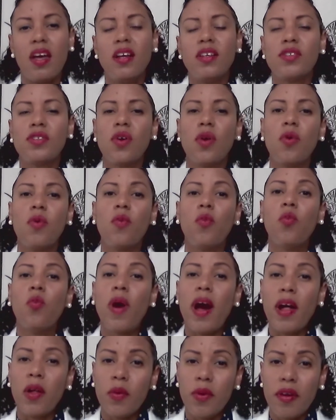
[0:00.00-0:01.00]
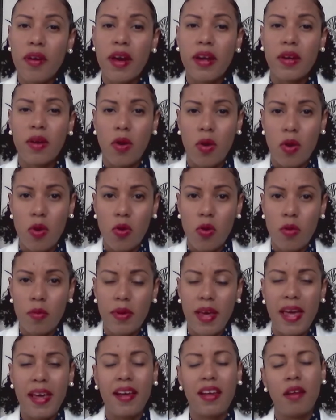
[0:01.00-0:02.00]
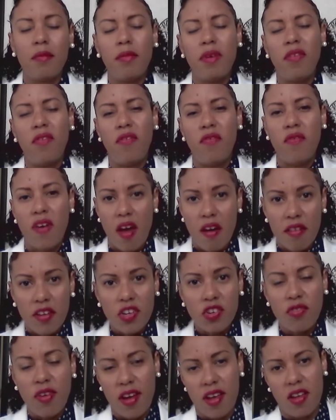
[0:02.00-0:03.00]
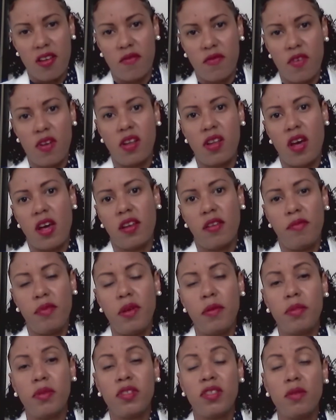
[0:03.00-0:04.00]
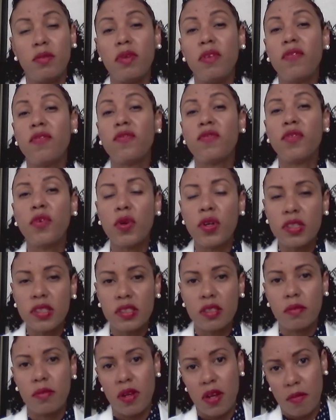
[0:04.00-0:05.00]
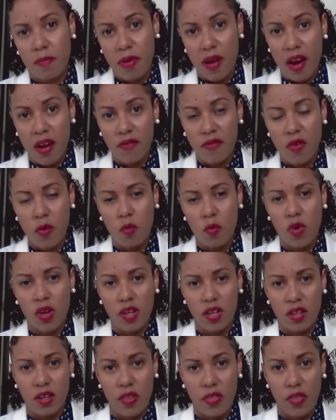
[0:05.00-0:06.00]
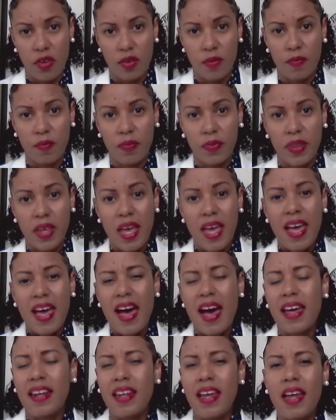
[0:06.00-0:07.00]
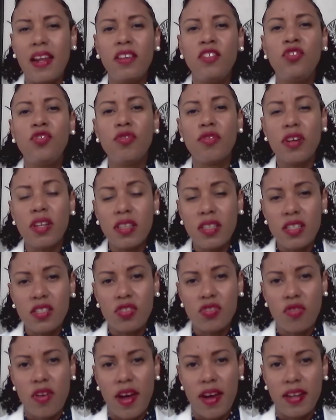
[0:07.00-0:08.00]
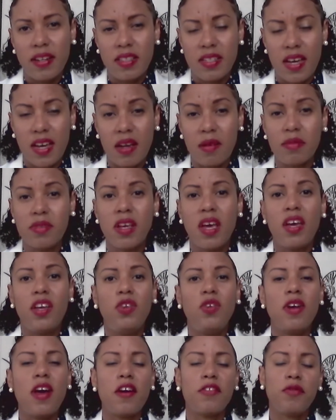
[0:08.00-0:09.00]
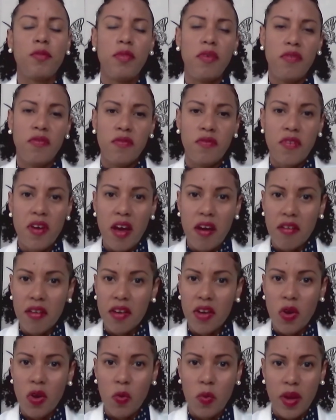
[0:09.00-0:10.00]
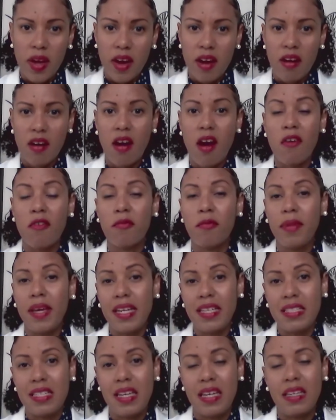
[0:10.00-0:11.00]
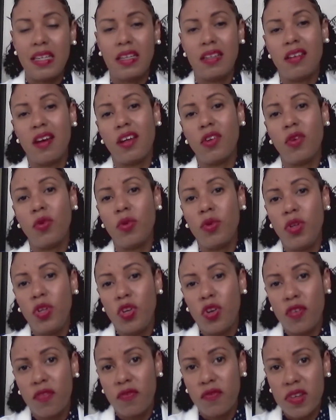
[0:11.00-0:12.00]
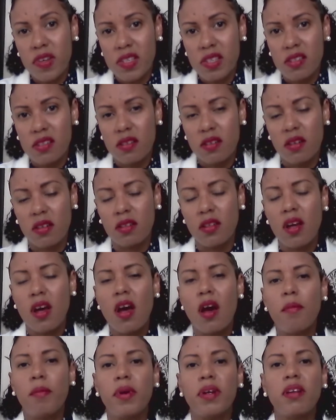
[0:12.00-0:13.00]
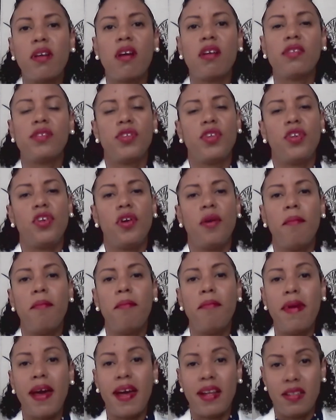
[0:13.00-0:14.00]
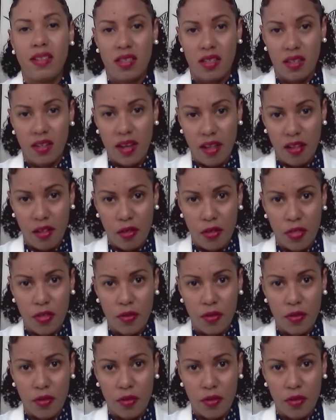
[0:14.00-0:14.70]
So while we're at home, it can be very trying for a lot of people to be forced to be apart from one another. And during these trying times, you have to be very aware of maintaining not only your physical, but also your mental health.